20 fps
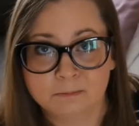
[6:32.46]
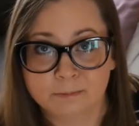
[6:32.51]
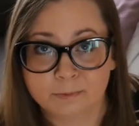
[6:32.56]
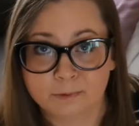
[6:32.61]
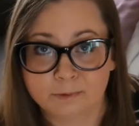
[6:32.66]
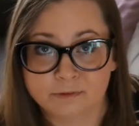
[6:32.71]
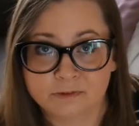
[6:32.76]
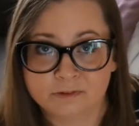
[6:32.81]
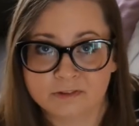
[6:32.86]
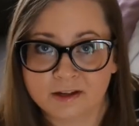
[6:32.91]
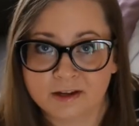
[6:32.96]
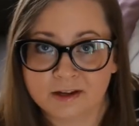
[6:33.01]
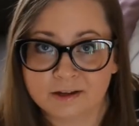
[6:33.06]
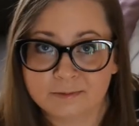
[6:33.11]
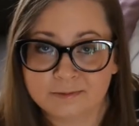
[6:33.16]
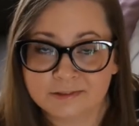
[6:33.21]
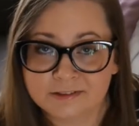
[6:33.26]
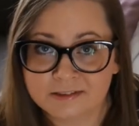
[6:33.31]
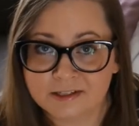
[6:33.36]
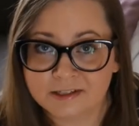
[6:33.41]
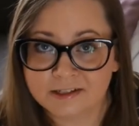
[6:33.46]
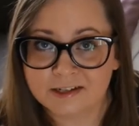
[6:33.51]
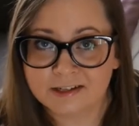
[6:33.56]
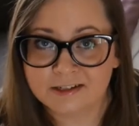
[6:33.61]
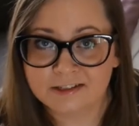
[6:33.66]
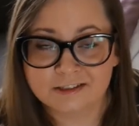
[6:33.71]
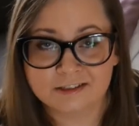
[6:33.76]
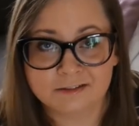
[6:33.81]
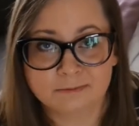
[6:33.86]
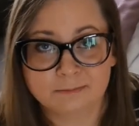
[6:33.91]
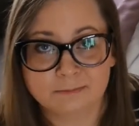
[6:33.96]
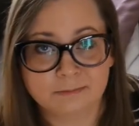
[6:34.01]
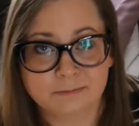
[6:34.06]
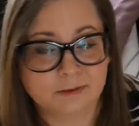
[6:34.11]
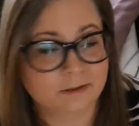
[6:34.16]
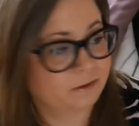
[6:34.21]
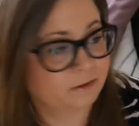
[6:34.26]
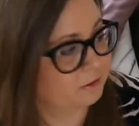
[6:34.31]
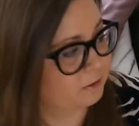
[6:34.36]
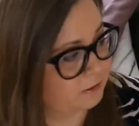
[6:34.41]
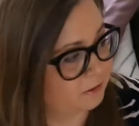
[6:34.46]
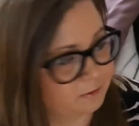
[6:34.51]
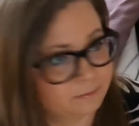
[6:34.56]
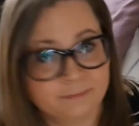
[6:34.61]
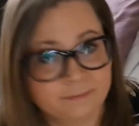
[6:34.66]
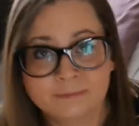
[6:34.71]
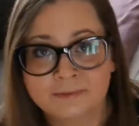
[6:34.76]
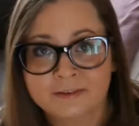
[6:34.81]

both times, I guess, but